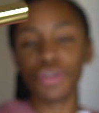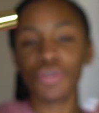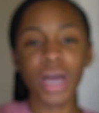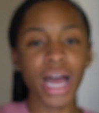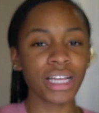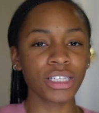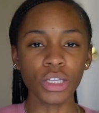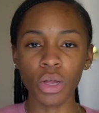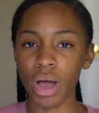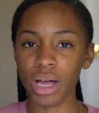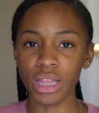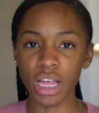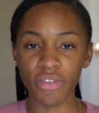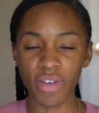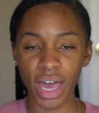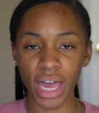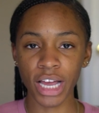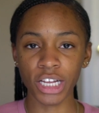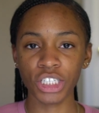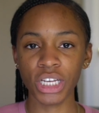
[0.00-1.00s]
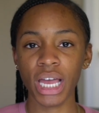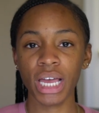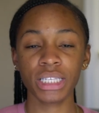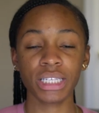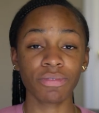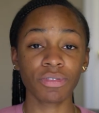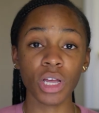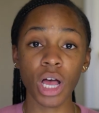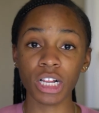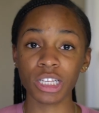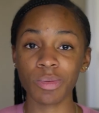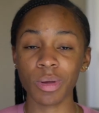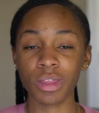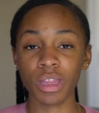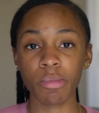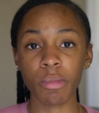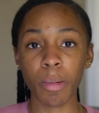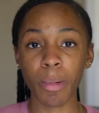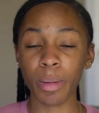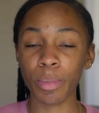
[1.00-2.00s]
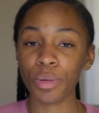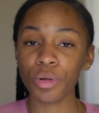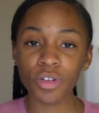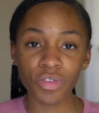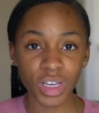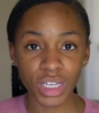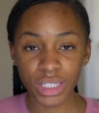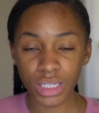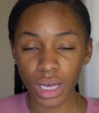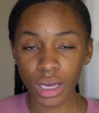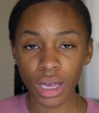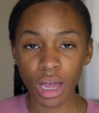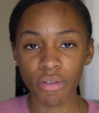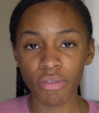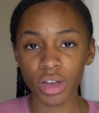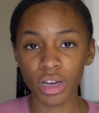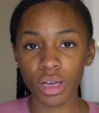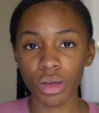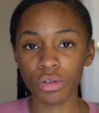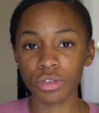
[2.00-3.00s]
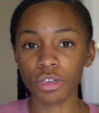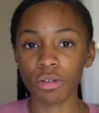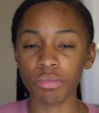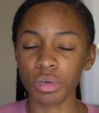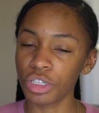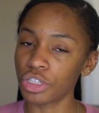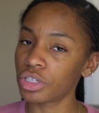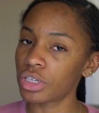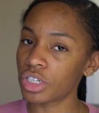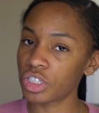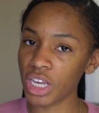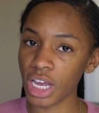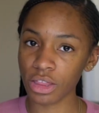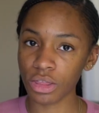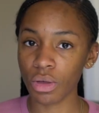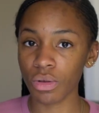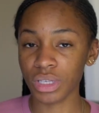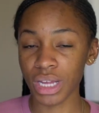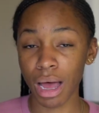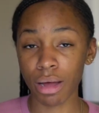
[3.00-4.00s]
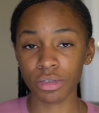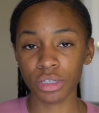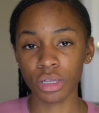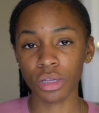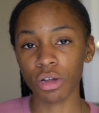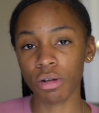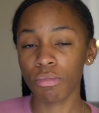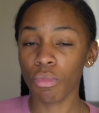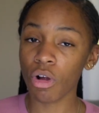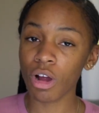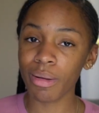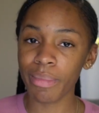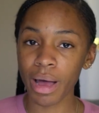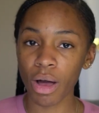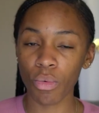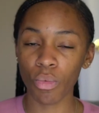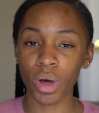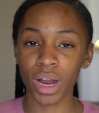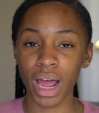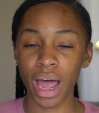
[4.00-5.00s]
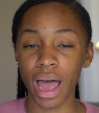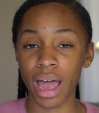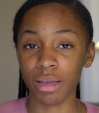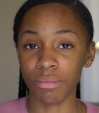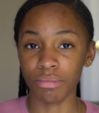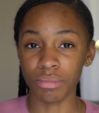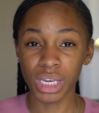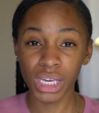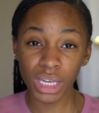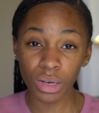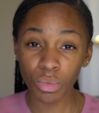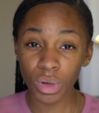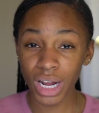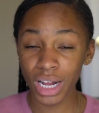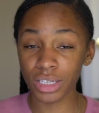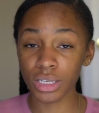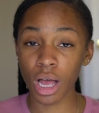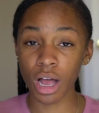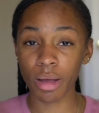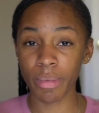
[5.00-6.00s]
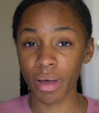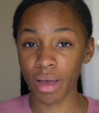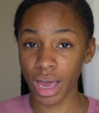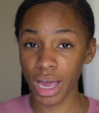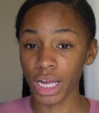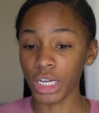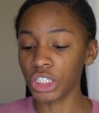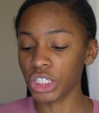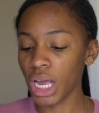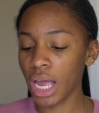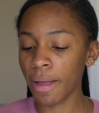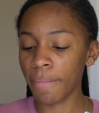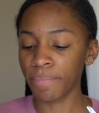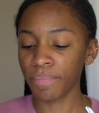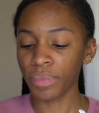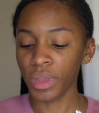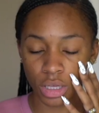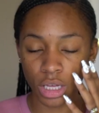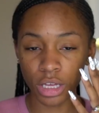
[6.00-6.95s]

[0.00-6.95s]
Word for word: You guys know I love A H As. I've talked about them in my previous skincare videos, so be sure to check those out to learn more about what I mean when I talk about A H A.